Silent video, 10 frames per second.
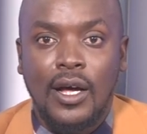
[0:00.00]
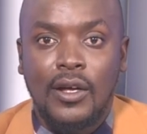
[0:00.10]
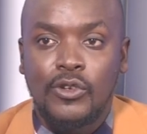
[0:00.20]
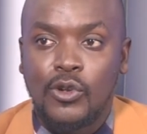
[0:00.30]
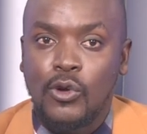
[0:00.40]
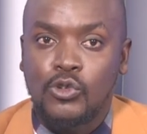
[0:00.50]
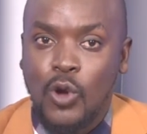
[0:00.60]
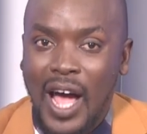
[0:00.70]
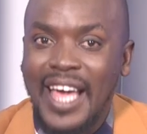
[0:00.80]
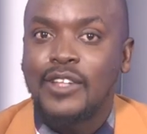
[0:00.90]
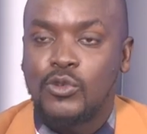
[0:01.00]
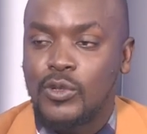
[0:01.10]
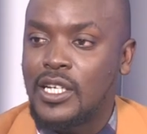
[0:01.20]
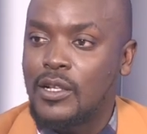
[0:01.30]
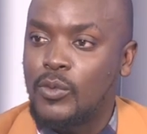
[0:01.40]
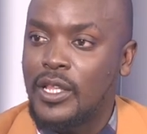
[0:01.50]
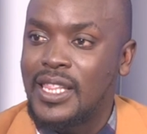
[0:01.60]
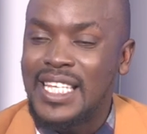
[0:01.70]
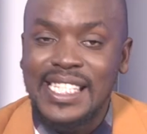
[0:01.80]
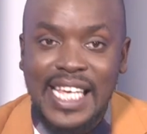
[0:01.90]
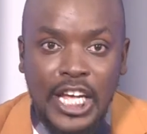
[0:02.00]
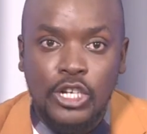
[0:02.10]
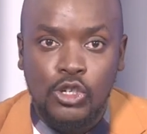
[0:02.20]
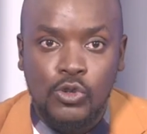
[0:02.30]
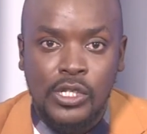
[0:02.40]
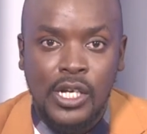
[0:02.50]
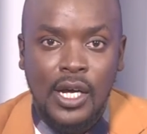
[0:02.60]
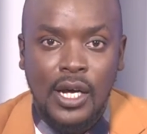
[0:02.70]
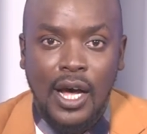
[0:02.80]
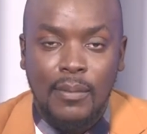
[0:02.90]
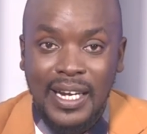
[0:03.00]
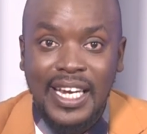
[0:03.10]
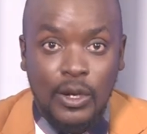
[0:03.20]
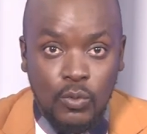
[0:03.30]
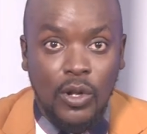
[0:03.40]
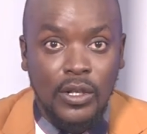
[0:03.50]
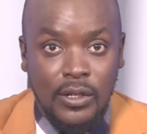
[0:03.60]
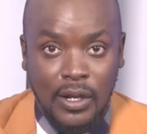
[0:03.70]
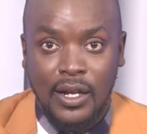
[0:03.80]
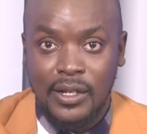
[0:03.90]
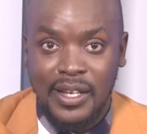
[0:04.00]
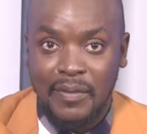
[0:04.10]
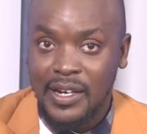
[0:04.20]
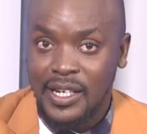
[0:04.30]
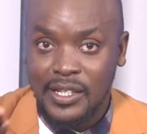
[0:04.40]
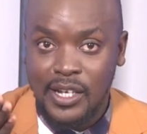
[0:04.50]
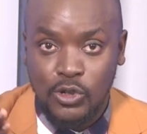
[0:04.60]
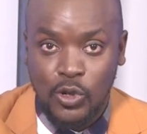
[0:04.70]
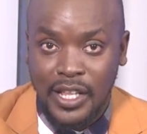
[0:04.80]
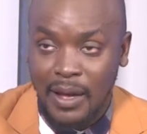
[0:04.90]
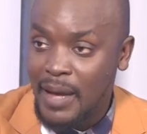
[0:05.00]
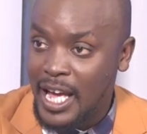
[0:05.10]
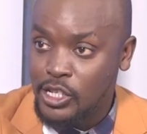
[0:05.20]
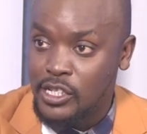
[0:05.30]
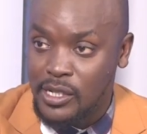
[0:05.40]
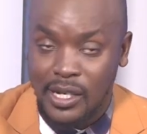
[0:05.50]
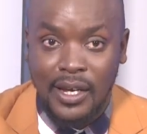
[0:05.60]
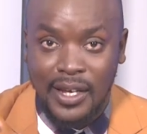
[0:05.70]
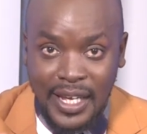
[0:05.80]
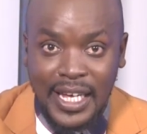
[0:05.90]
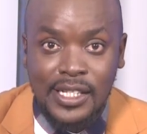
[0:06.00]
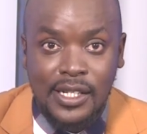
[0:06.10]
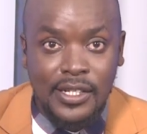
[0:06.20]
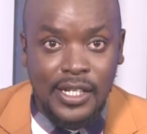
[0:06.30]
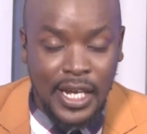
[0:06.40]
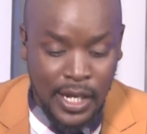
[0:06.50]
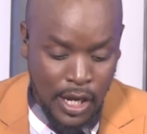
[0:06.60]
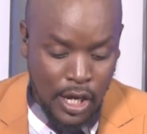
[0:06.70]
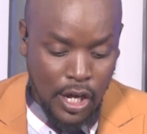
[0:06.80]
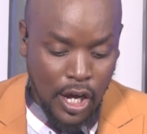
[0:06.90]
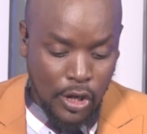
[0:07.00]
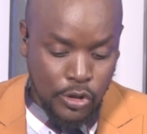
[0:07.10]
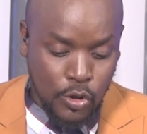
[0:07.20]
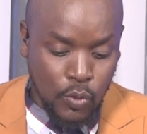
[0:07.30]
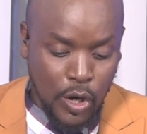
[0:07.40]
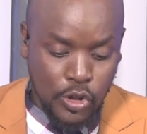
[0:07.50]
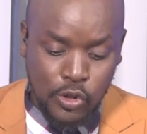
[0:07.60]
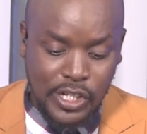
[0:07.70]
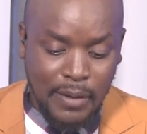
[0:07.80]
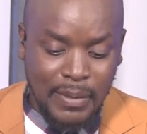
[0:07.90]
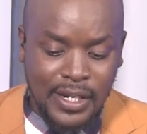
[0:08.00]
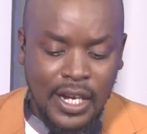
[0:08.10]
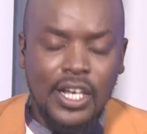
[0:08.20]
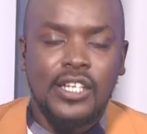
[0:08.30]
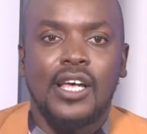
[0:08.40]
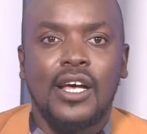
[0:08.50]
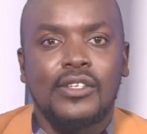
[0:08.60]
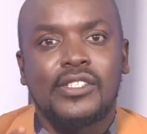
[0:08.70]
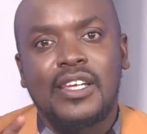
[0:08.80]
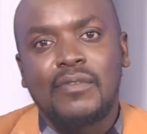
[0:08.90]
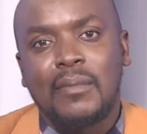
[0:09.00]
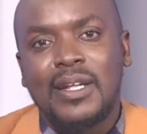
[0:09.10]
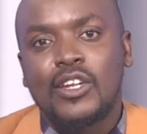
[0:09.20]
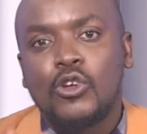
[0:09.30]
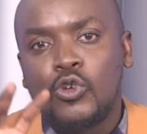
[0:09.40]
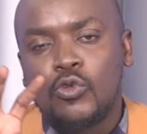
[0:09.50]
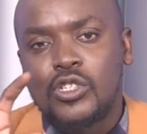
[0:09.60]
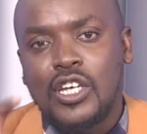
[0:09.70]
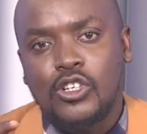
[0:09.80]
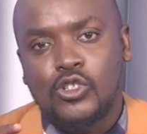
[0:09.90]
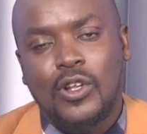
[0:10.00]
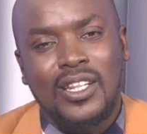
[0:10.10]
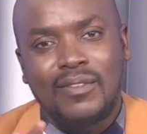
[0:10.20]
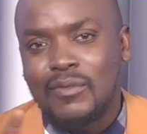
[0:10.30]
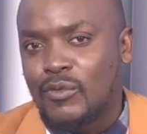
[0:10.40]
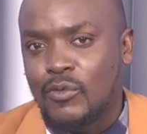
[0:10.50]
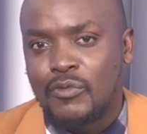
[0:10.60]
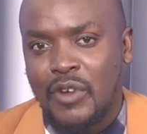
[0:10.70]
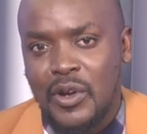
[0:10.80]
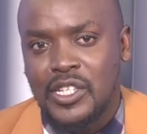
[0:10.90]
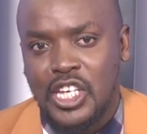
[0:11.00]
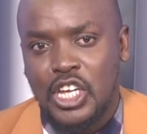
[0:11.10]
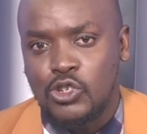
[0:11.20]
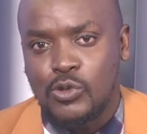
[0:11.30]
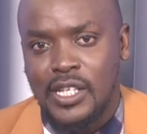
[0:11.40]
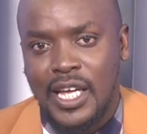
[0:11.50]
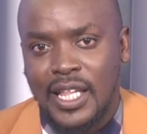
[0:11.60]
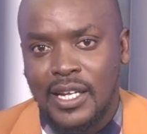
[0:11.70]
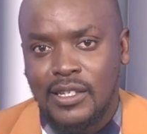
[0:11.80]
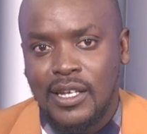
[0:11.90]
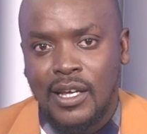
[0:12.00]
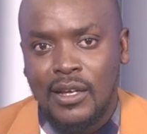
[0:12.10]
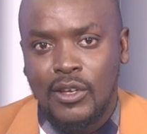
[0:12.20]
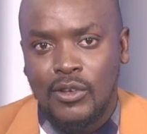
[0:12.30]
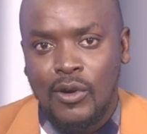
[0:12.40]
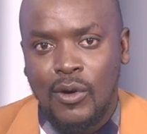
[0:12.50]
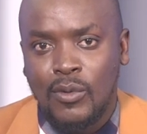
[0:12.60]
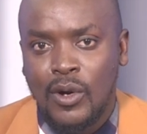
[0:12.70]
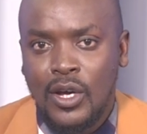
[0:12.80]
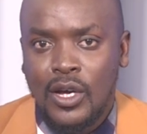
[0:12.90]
you know, try to deal with these issues. Okay. But he will definitely touch on them as he is listening to what you're saying. But Steve, I mean, you touched on various issues, saying that, you know,